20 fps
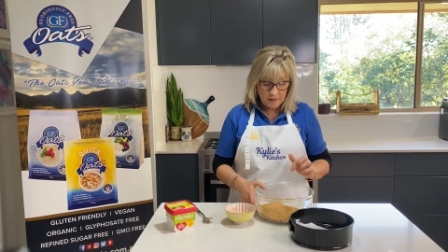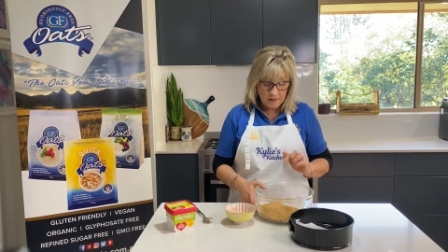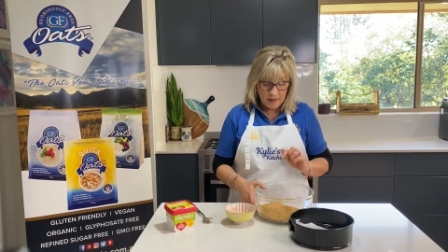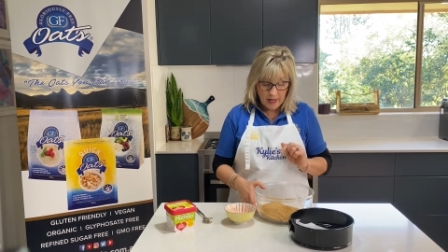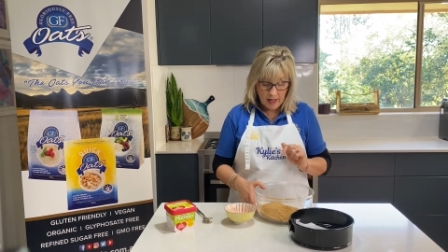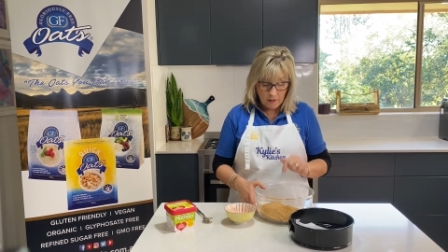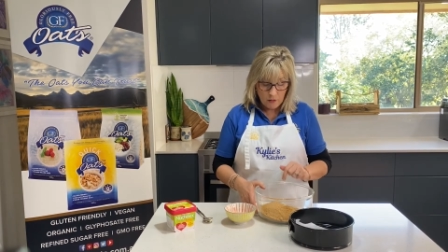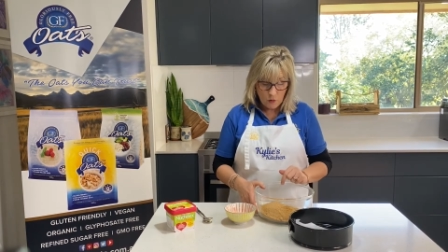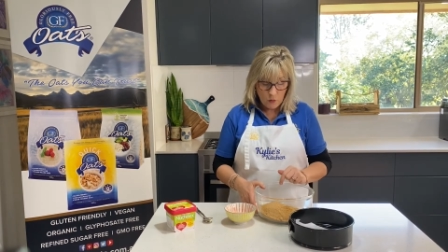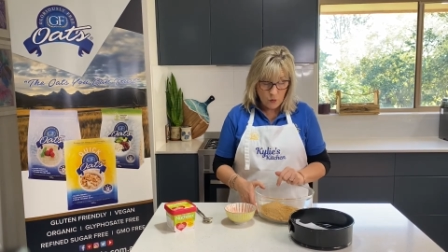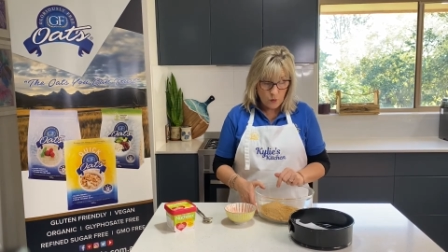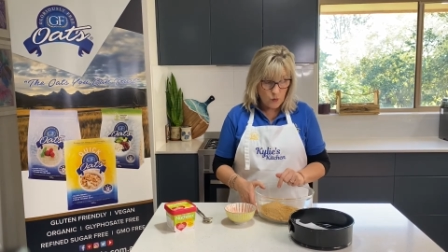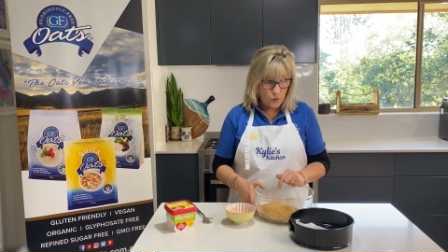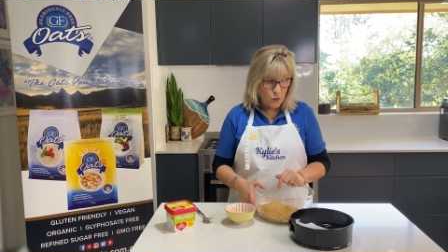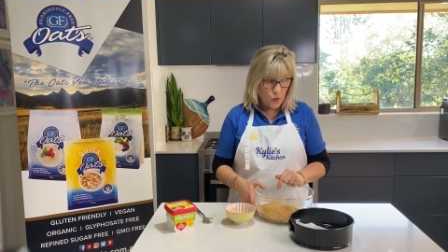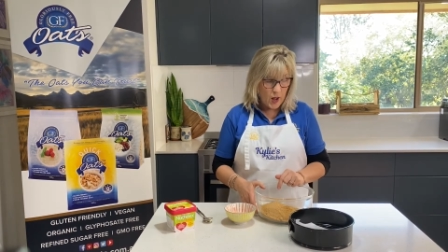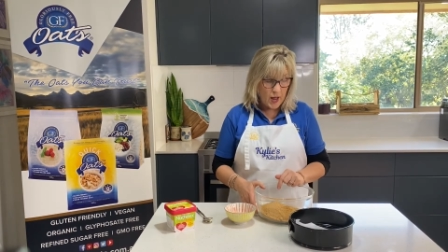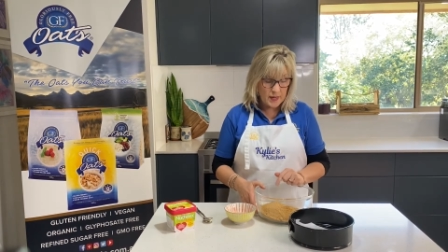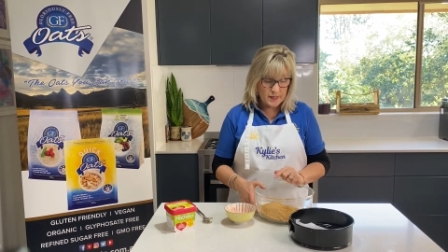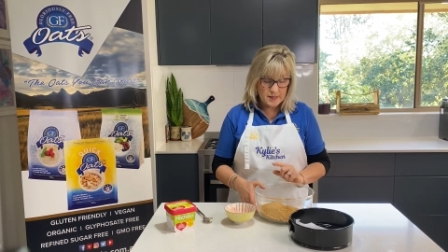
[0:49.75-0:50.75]
The other
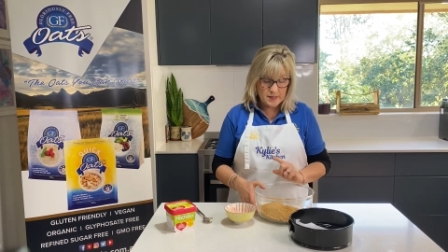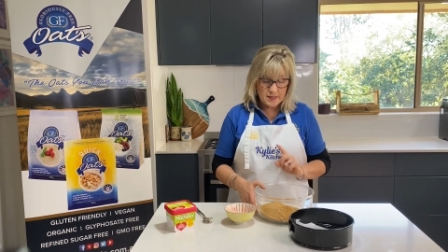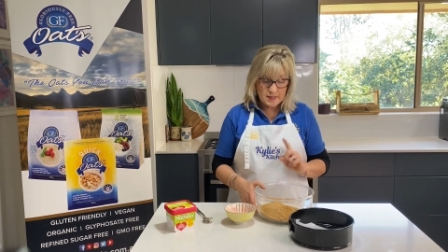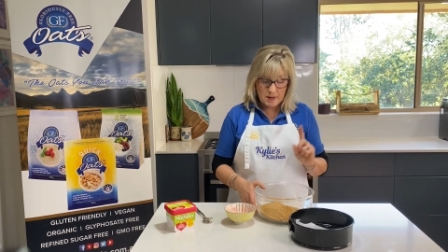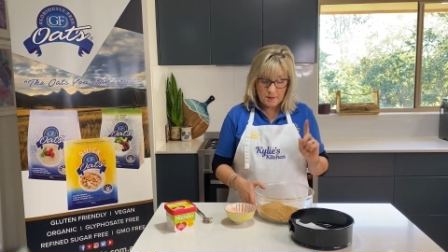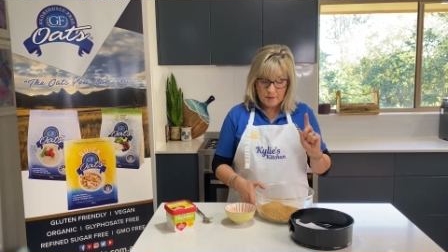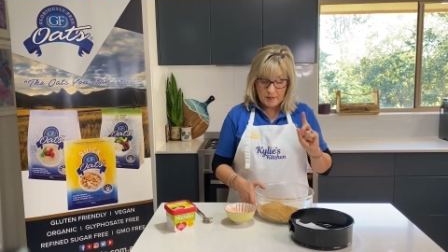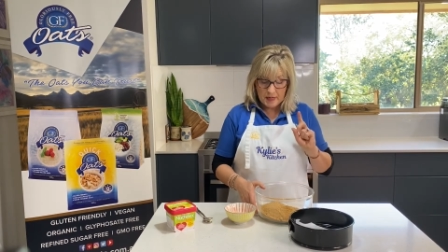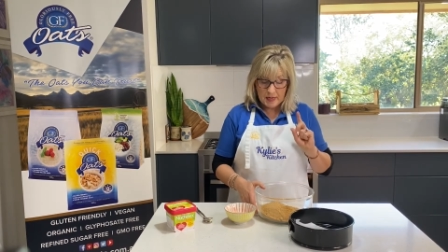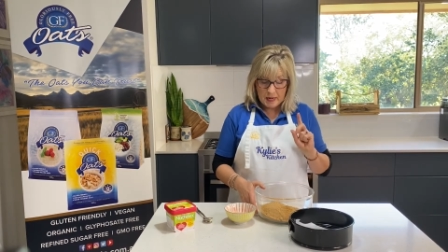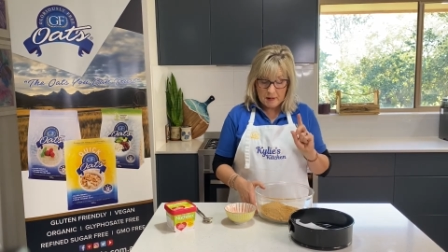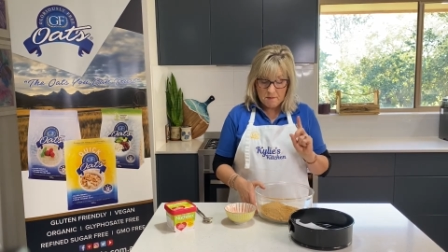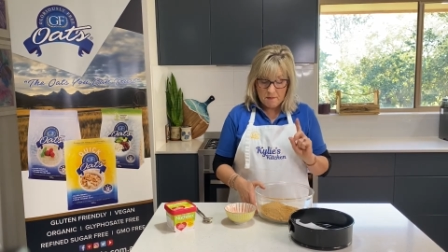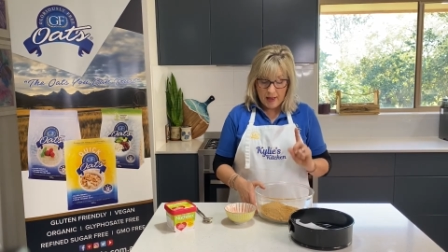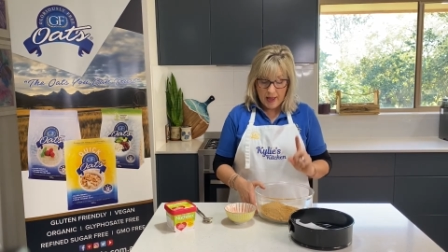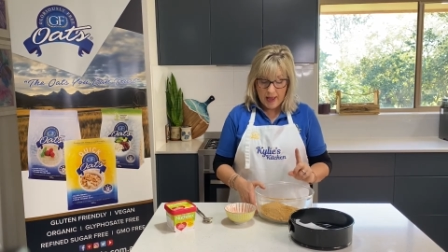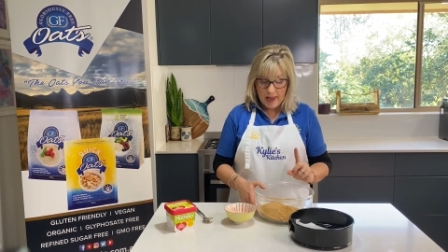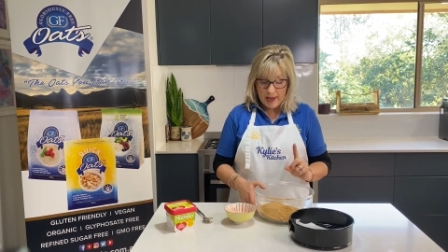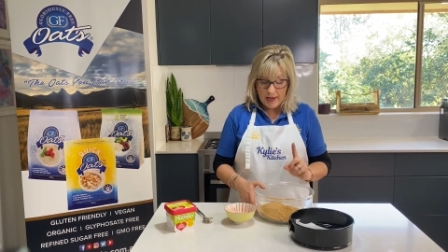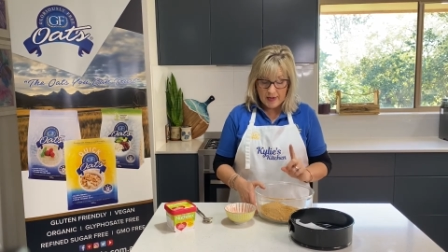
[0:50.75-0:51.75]
one somebody
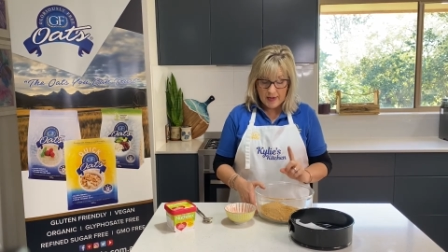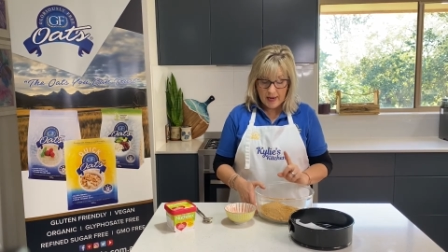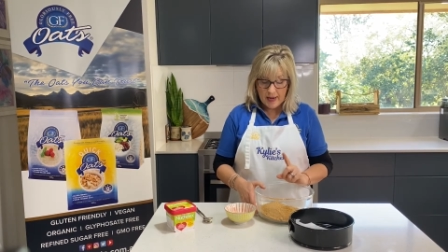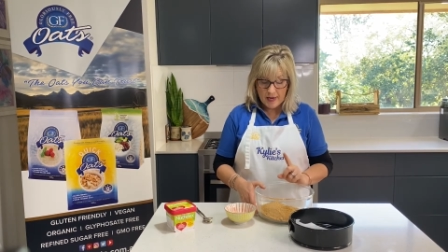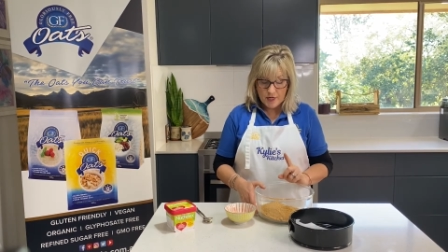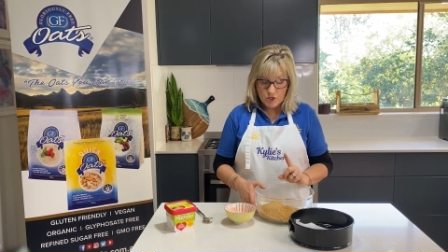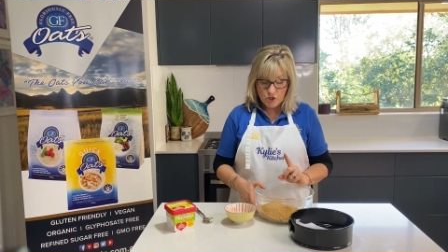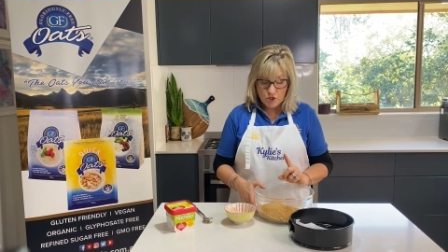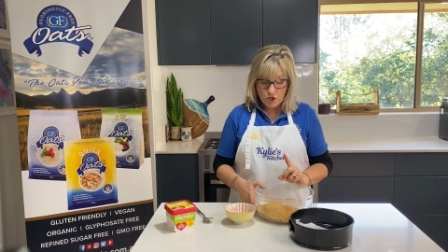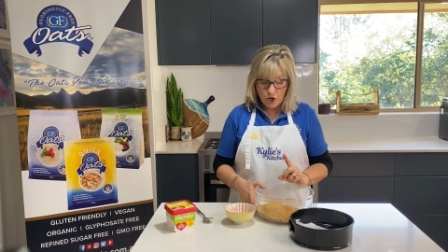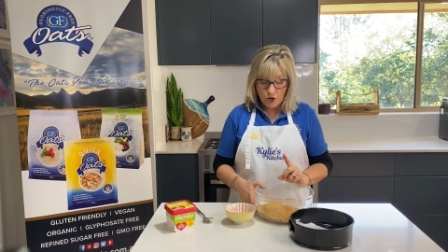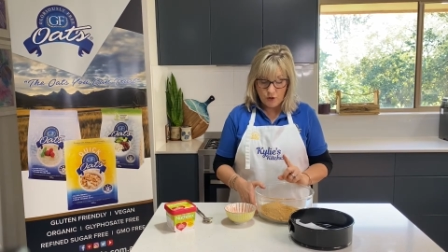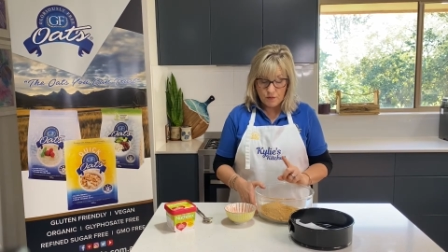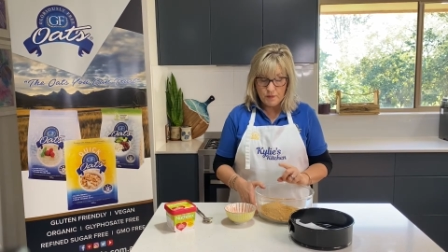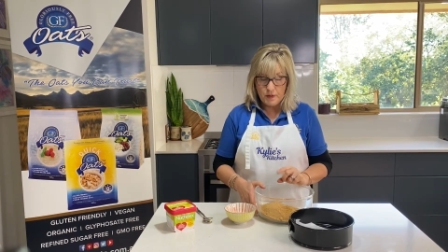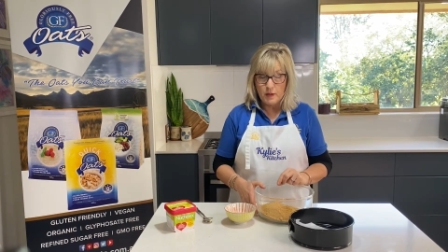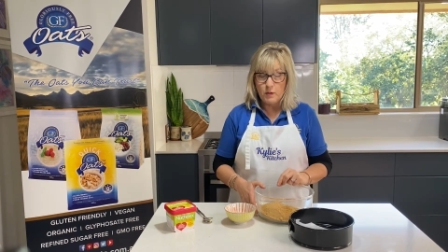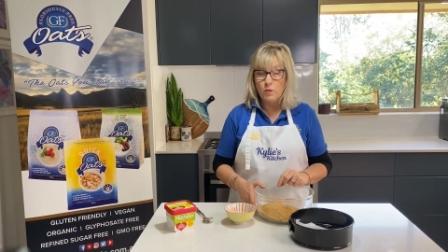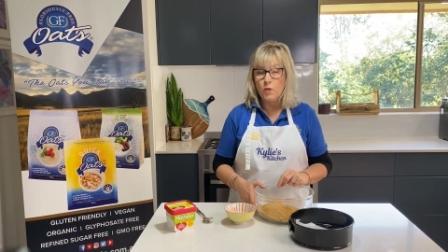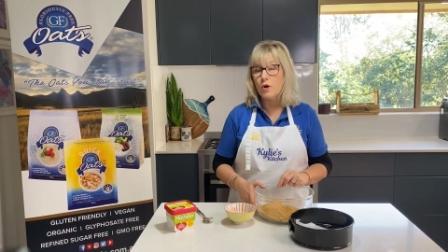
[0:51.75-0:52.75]
made and showed
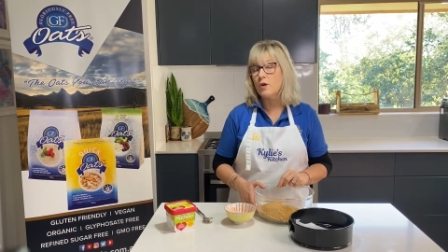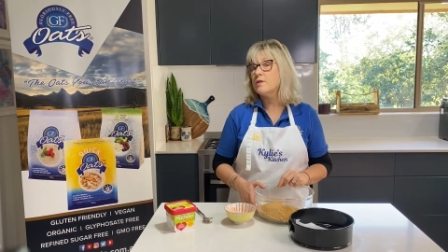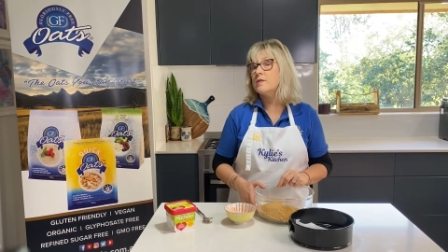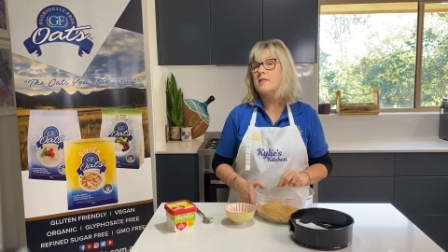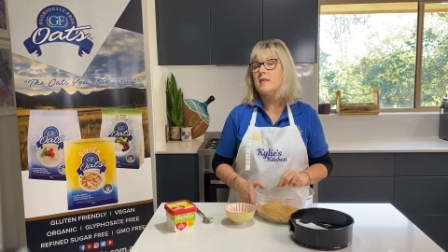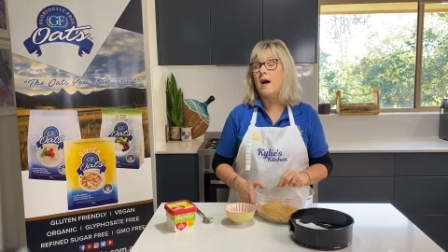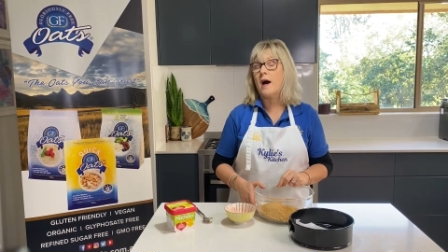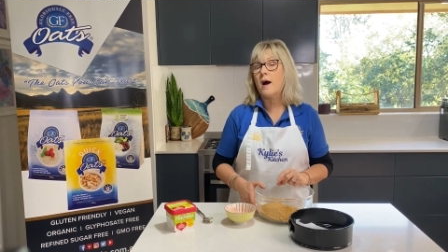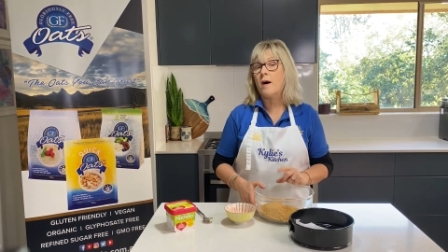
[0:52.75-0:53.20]
me was